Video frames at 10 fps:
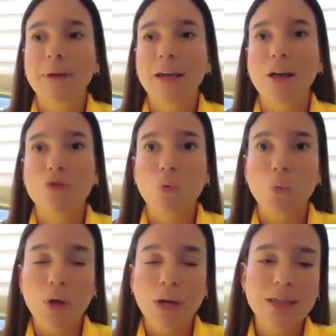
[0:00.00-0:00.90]
because
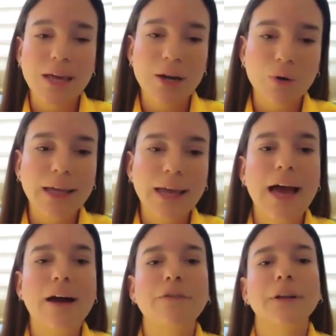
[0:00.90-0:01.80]
we generally
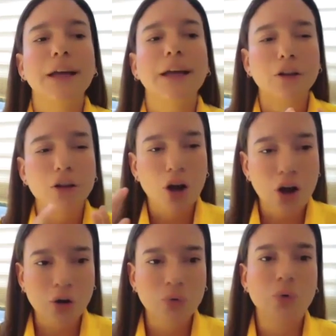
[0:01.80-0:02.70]
have like
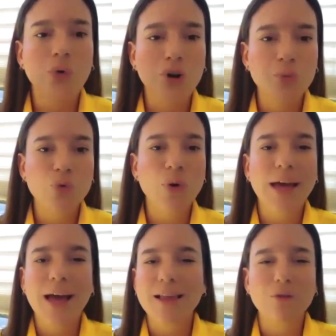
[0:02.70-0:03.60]
long forms.
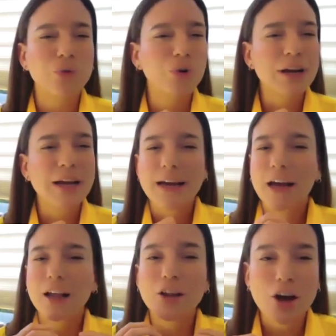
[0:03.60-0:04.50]
We ask for
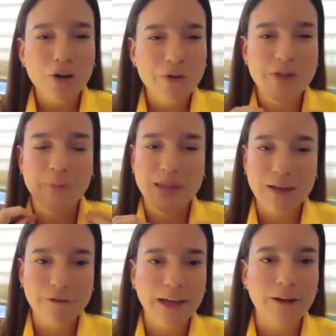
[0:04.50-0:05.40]
a lot of a
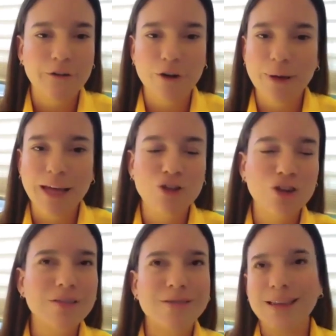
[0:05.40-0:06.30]
specific
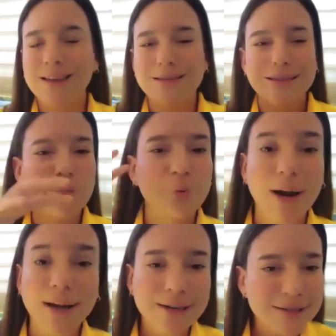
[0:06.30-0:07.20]
information since the
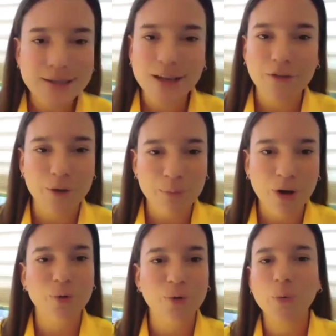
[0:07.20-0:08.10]
pregnancy of the
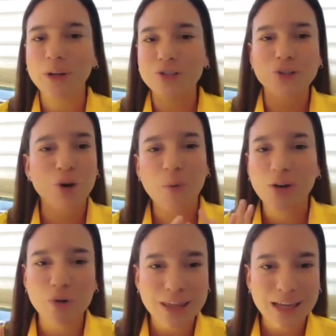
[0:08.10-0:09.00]
mother. We want to know
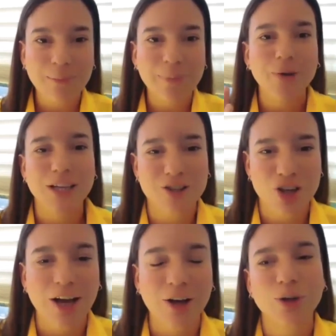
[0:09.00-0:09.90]
everything about that
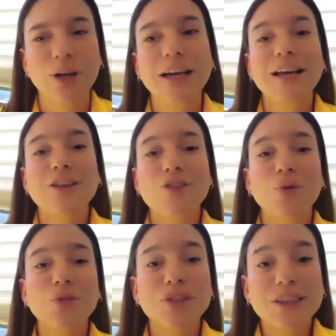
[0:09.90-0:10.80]
child.
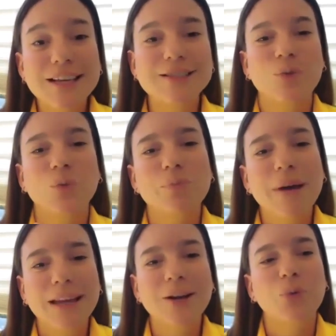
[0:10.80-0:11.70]
So this
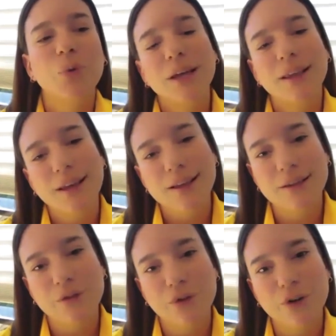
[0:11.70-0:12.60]
made it really
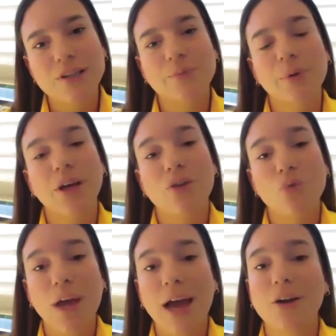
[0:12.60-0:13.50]
easy for us because
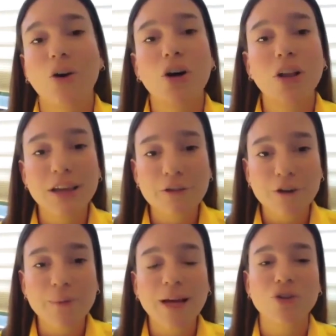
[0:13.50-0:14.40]
we had all the
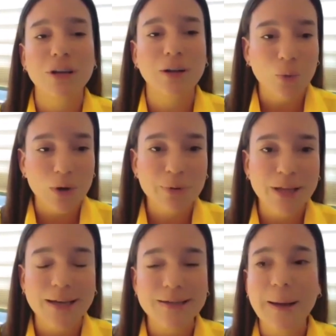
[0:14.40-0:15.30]
information in one
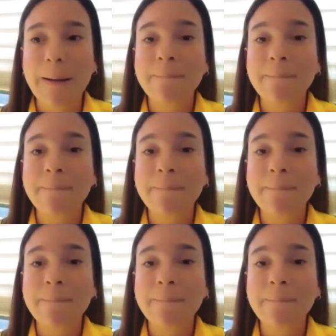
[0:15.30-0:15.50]
place.